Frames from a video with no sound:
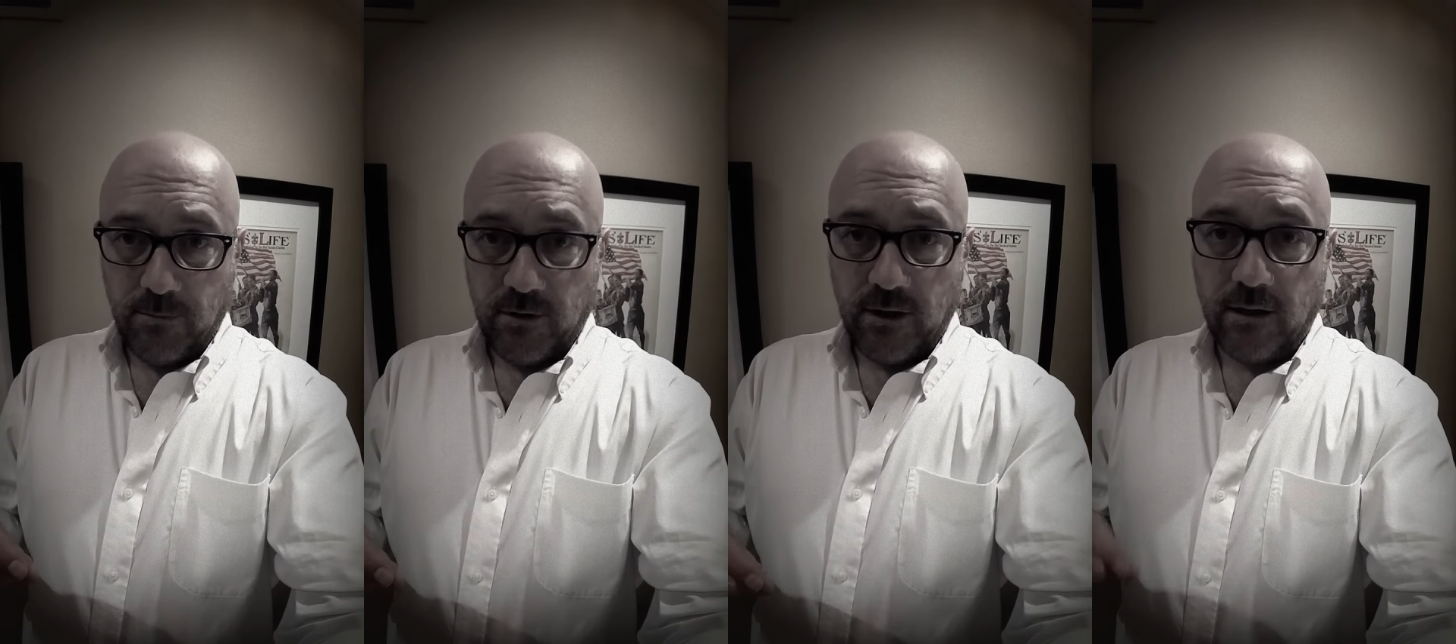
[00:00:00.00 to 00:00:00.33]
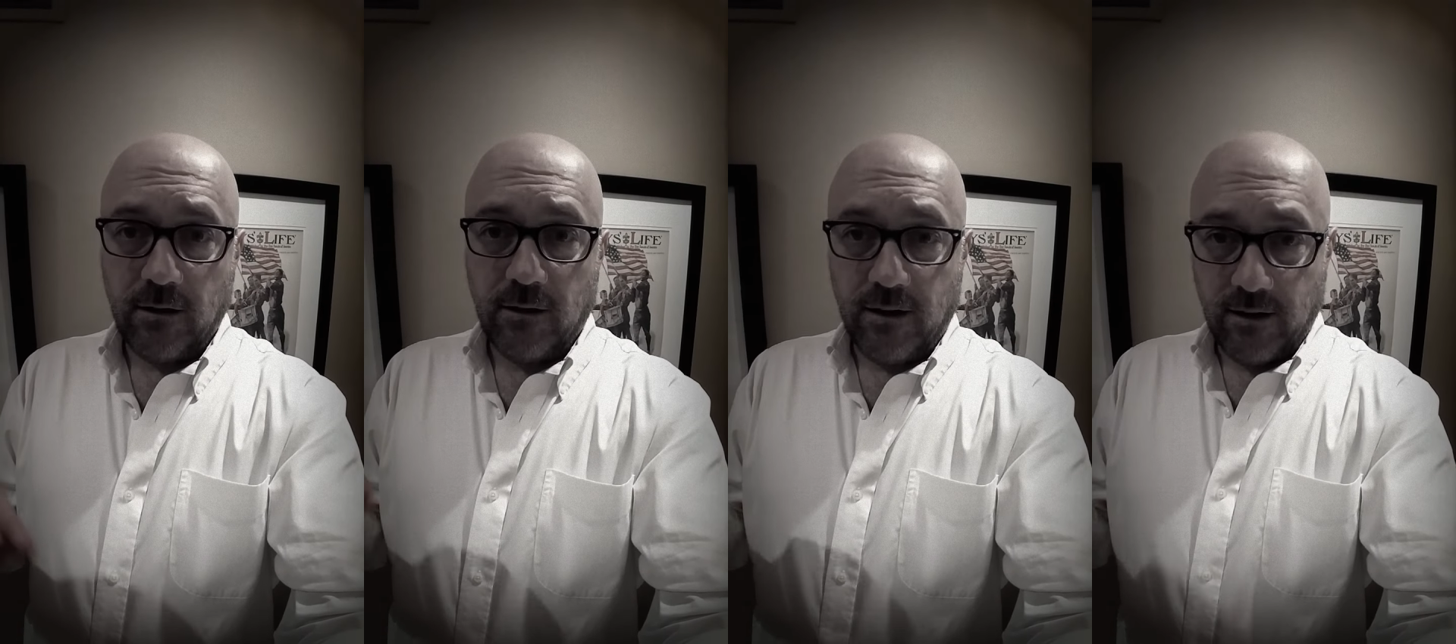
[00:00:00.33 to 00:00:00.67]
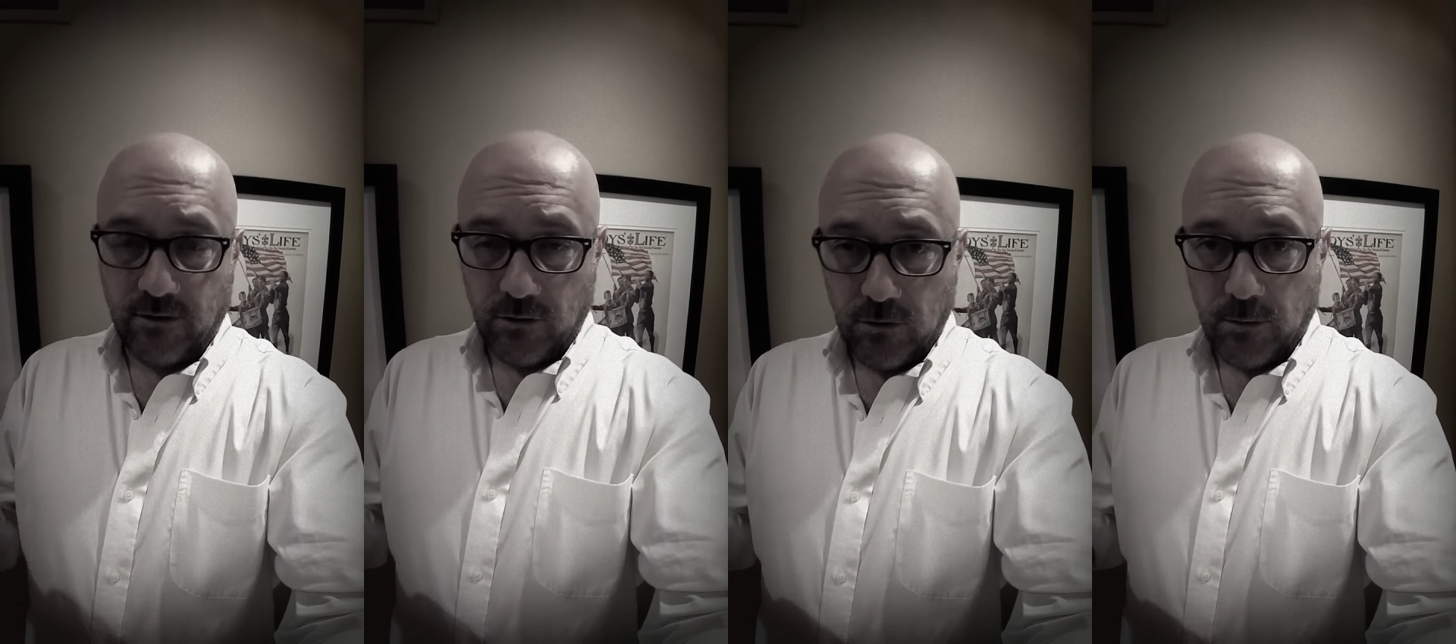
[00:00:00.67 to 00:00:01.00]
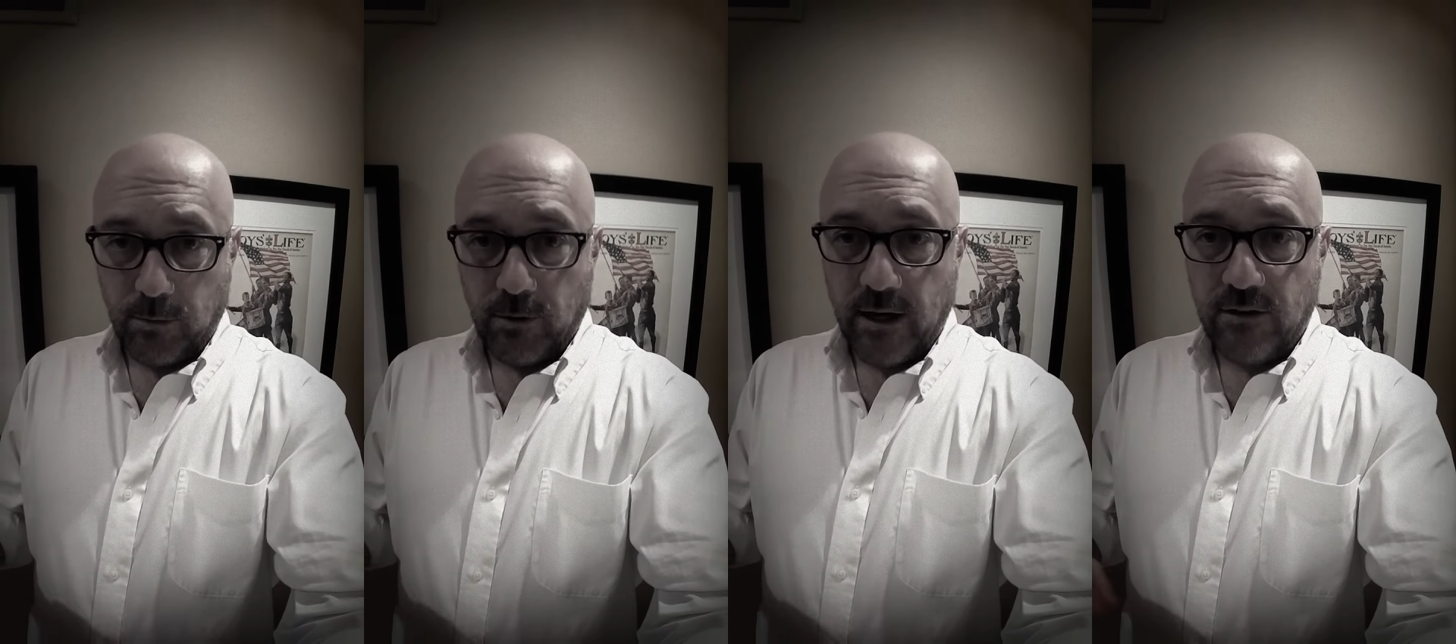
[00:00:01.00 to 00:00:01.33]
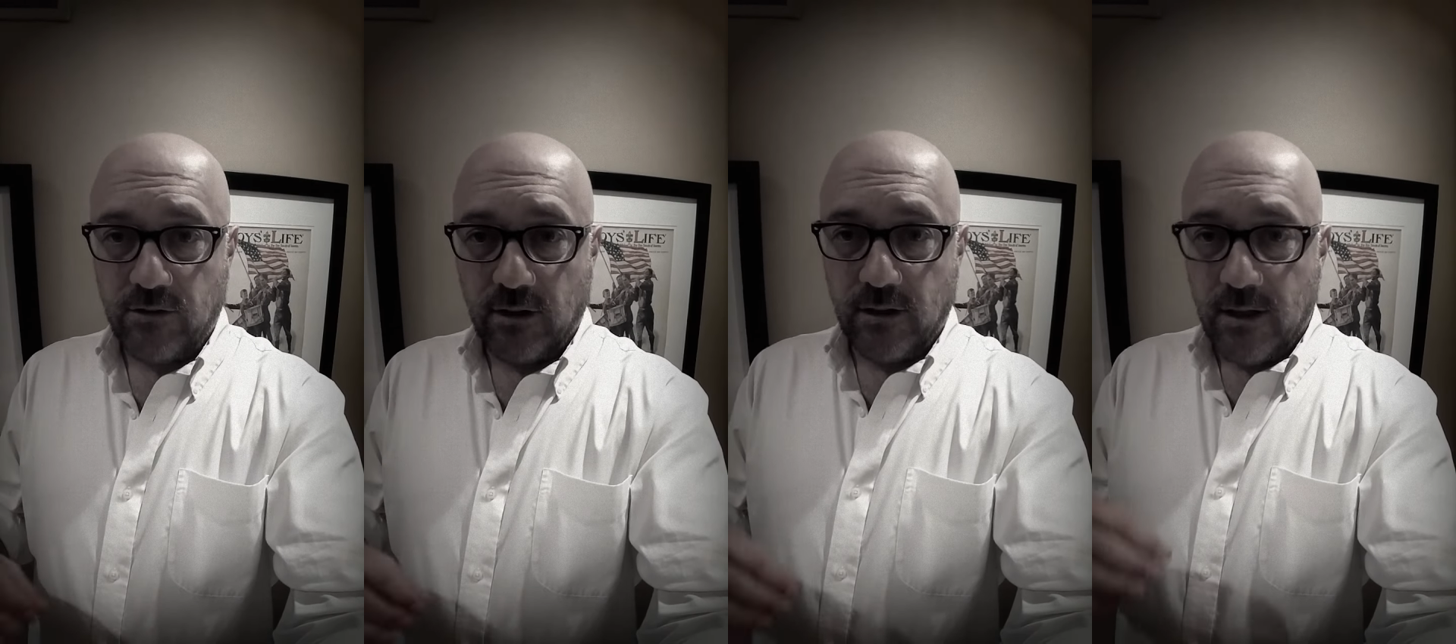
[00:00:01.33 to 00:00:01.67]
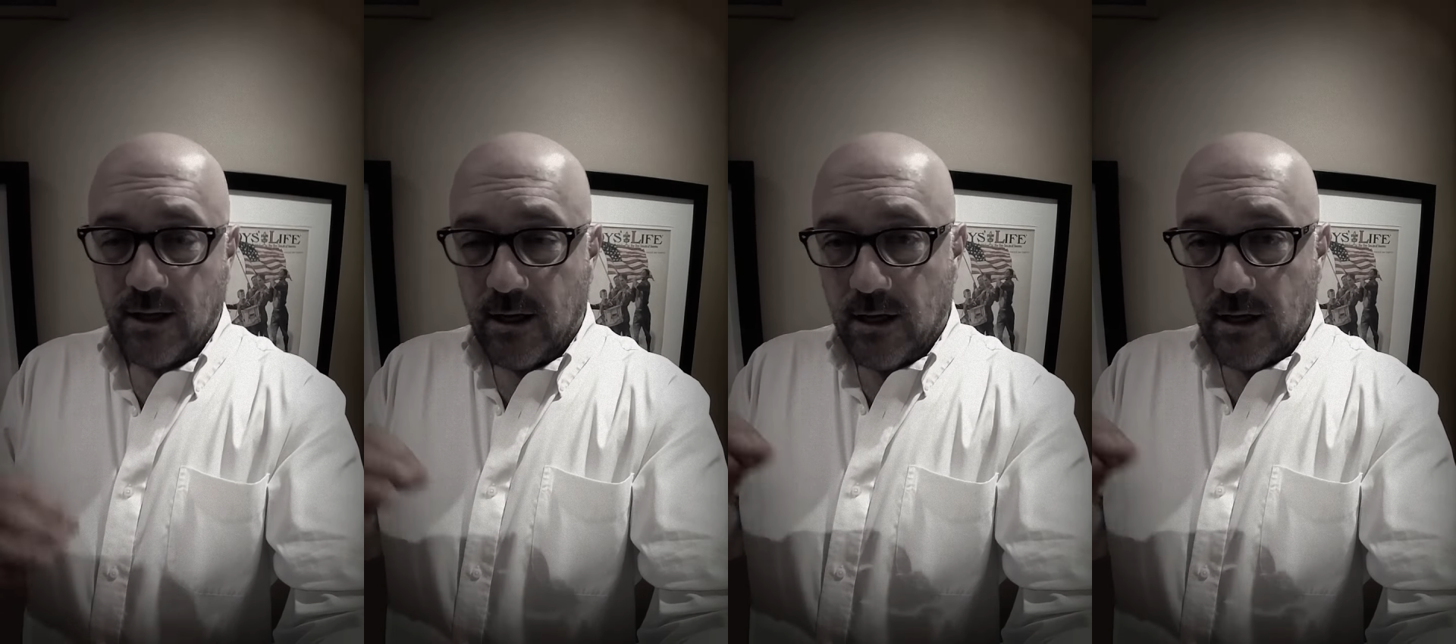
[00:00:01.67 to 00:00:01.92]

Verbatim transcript: particular and as a corporation,